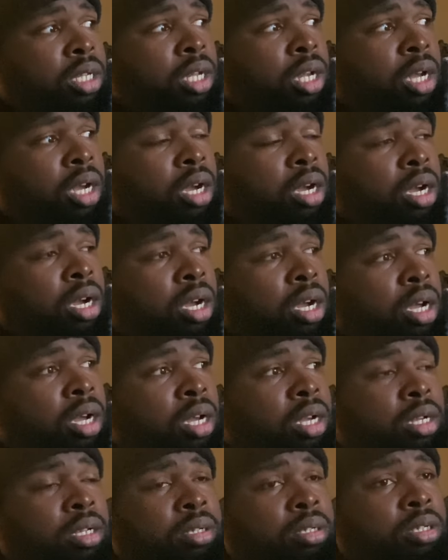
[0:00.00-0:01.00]

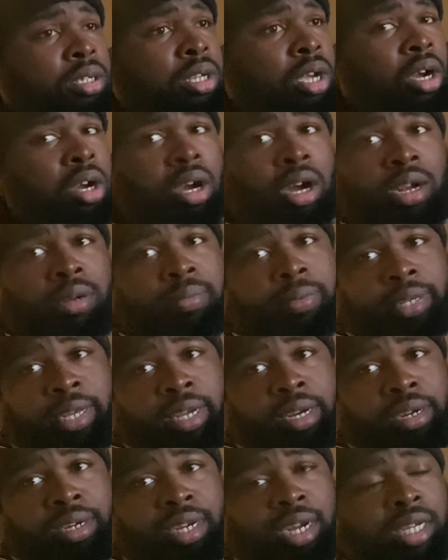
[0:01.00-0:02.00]
y'all call him
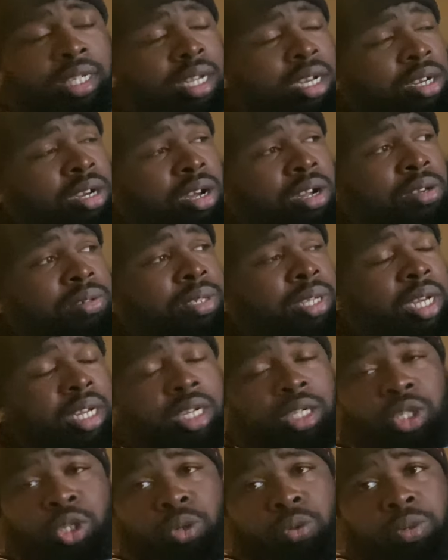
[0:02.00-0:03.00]
Danny Dines, I call him
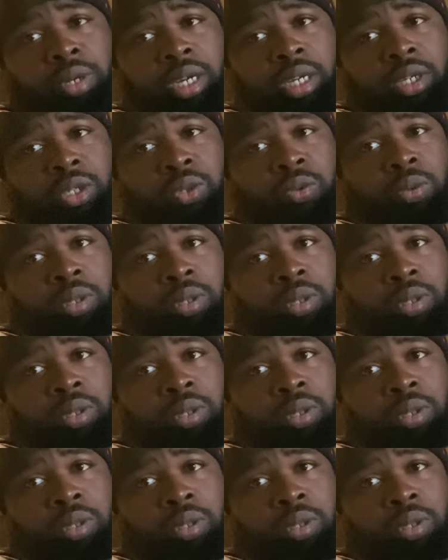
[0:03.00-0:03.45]
Danny Two Nickels.